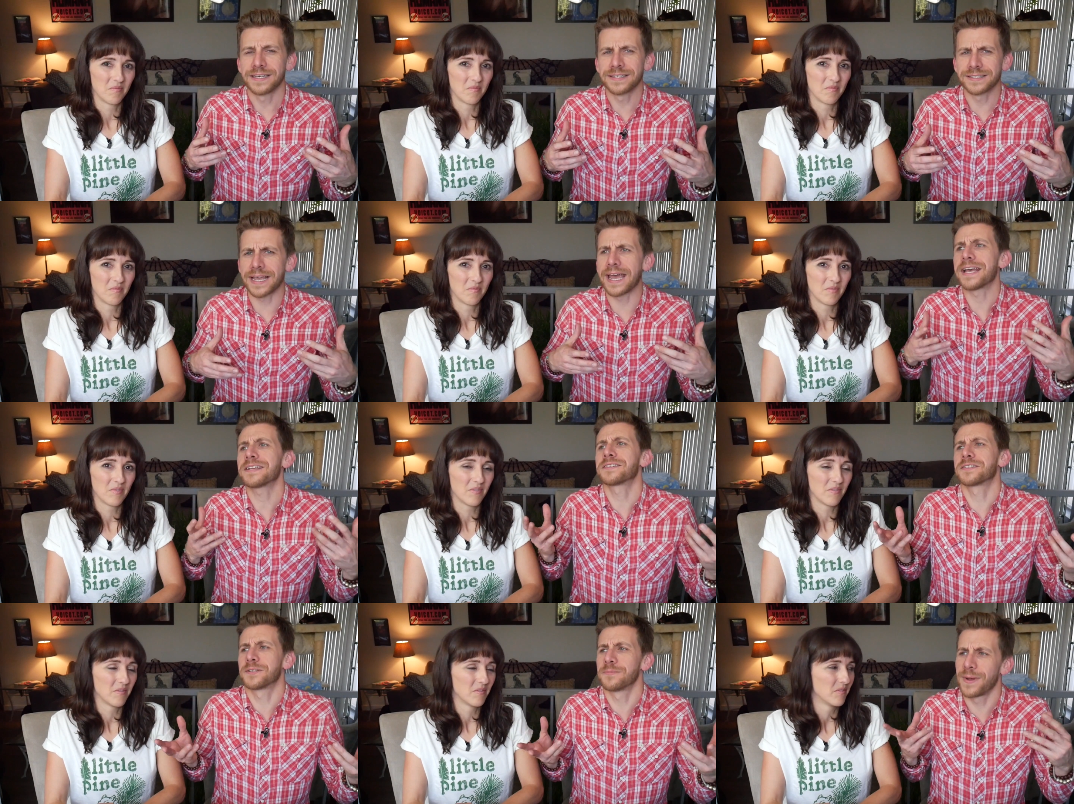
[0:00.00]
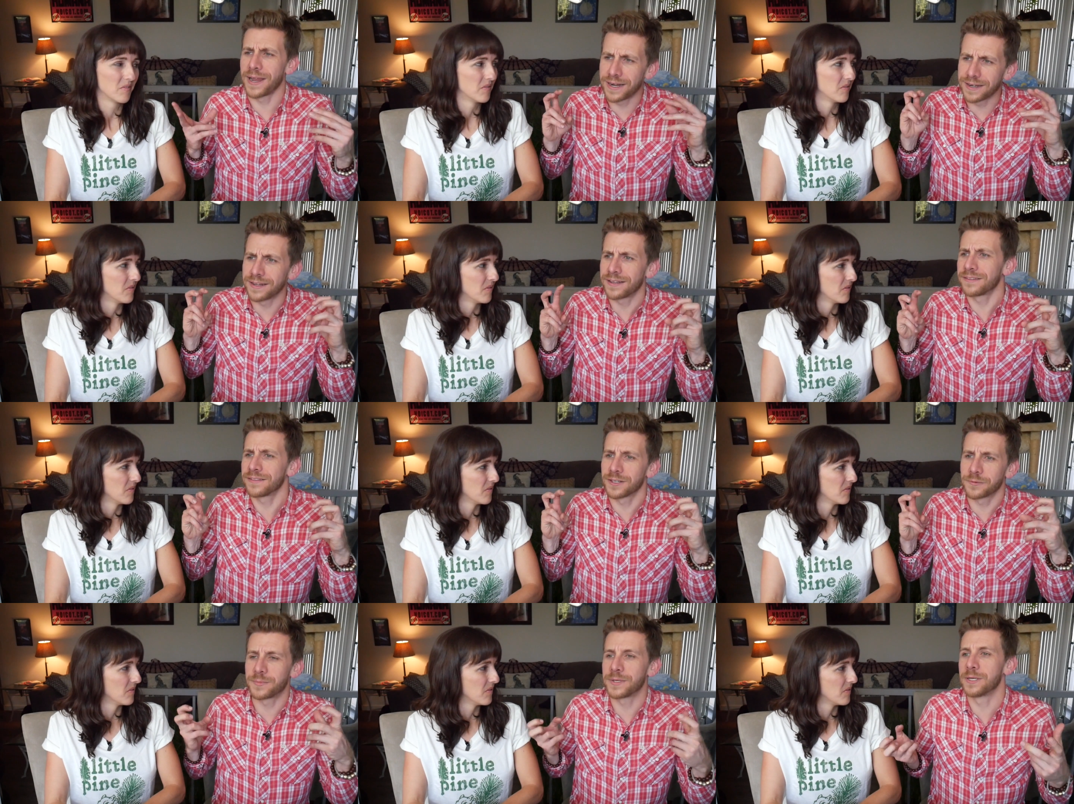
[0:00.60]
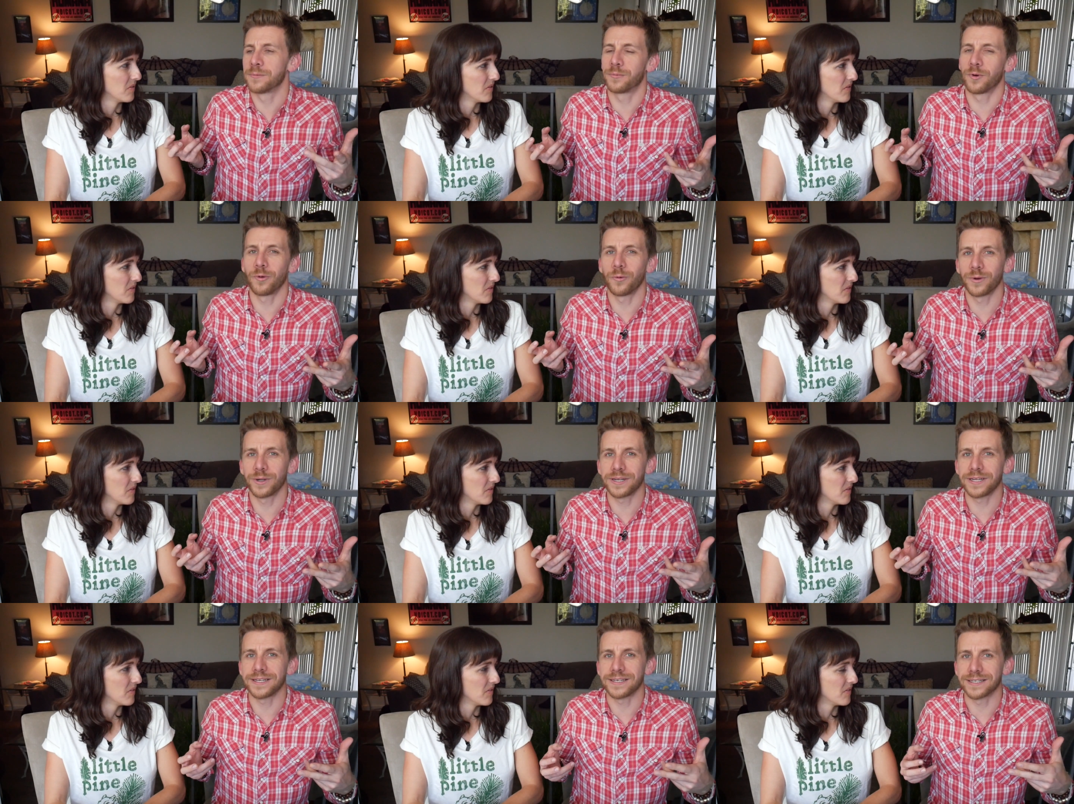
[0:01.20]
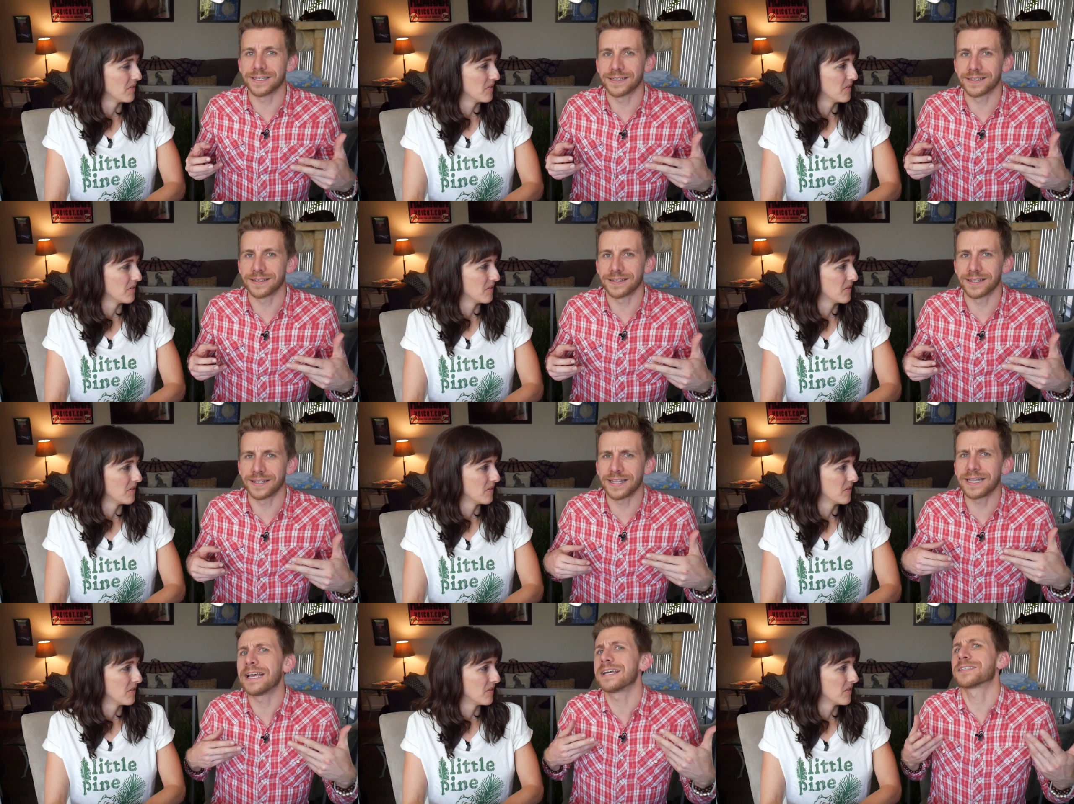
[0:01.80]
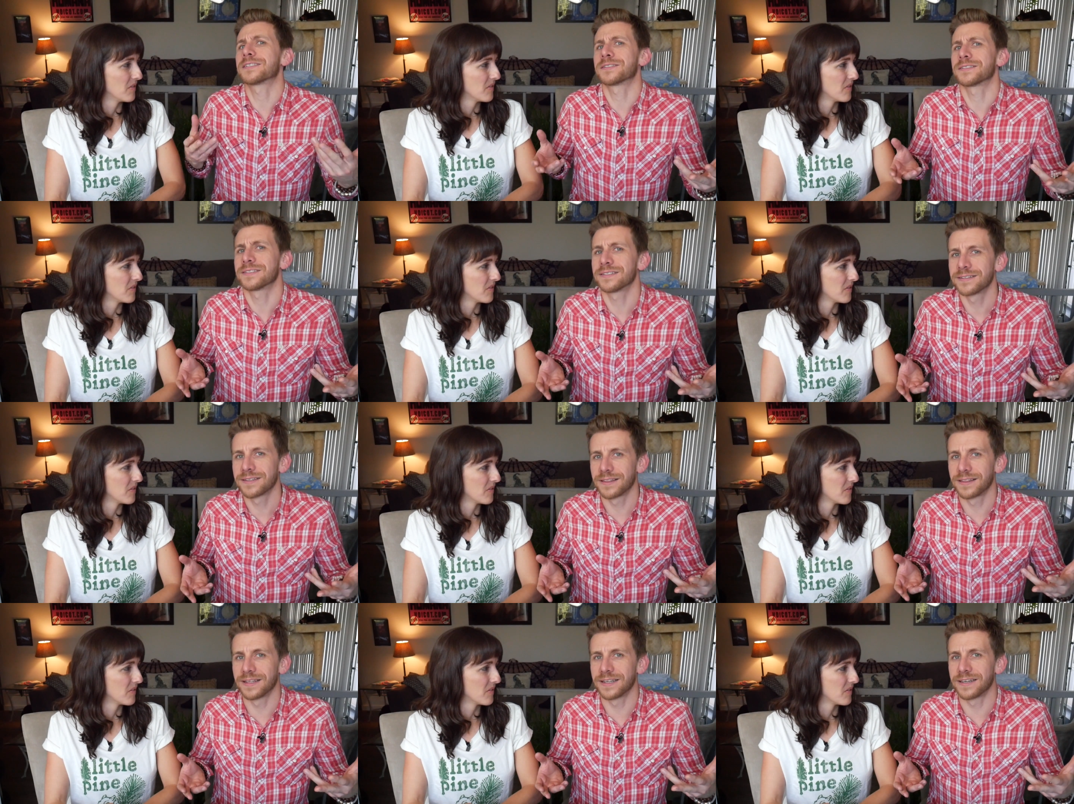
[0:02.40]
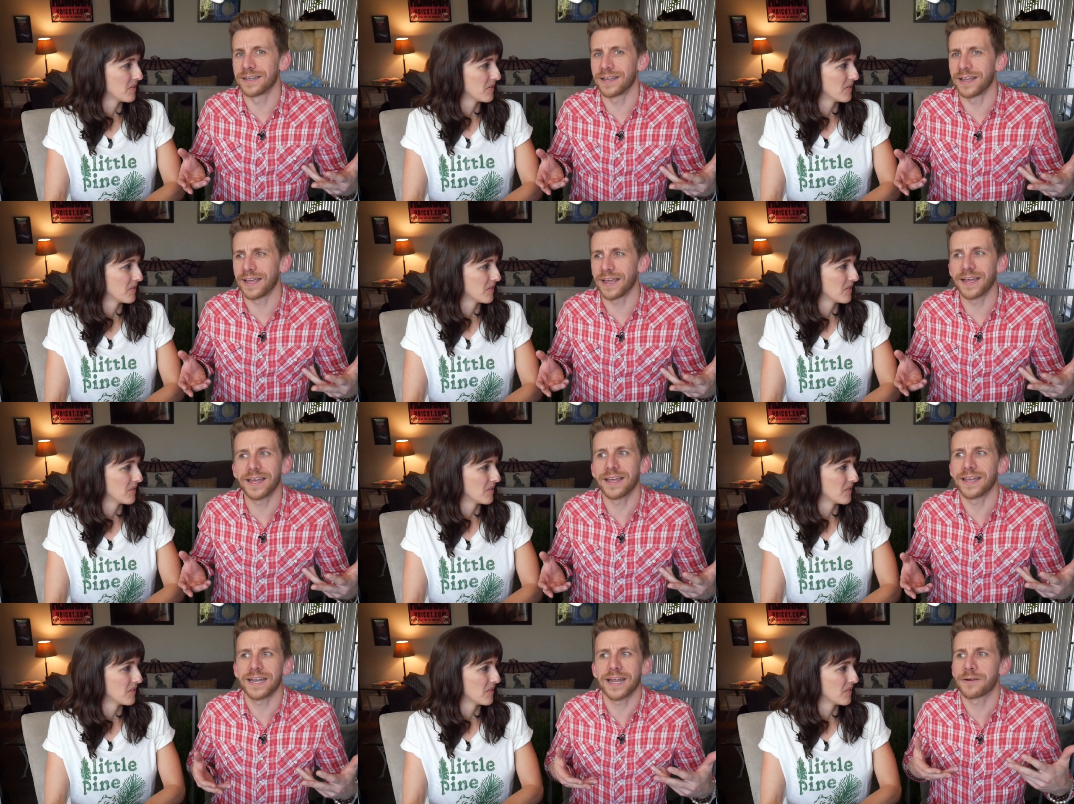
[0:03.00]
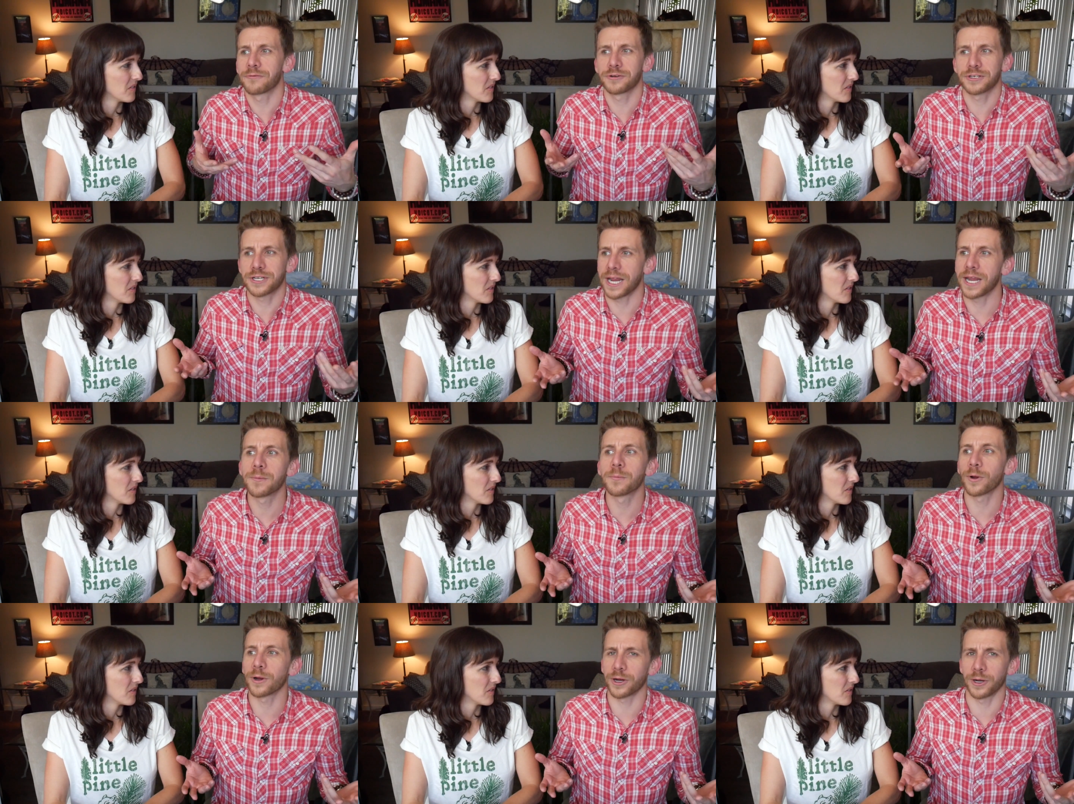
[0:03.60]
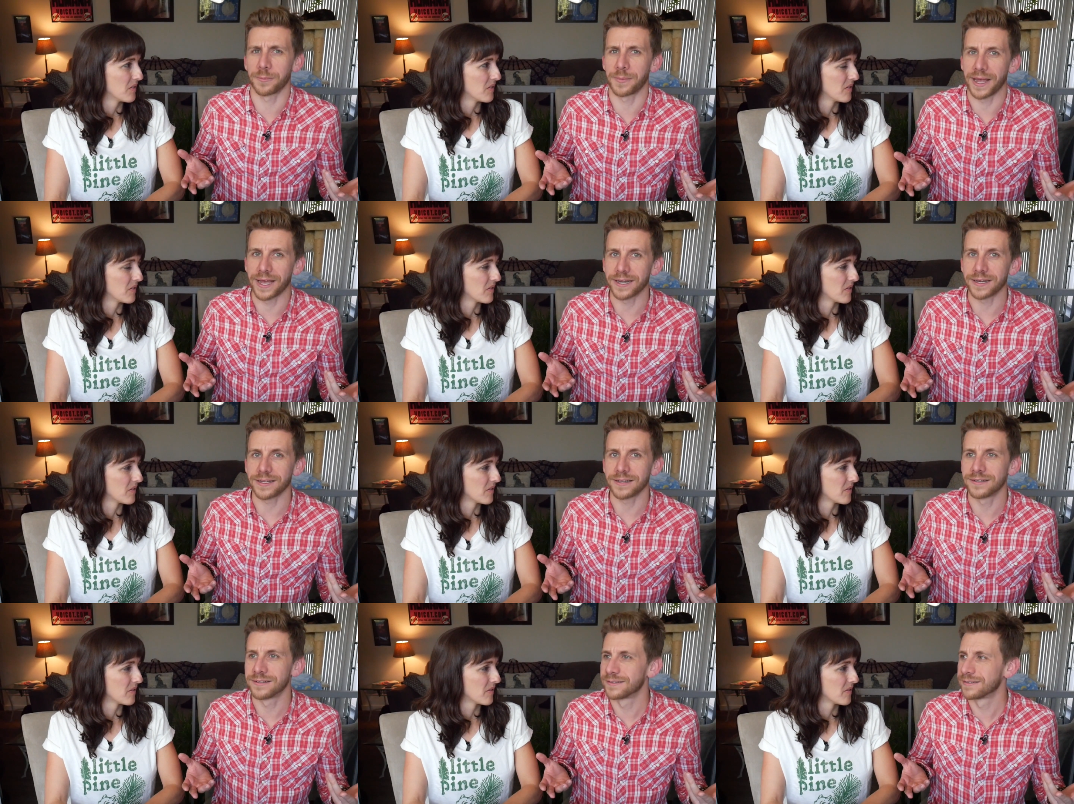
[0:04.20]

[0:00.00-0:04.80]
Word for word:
Speaker 1: He's estimating that people would eat less than an average hamburger patty.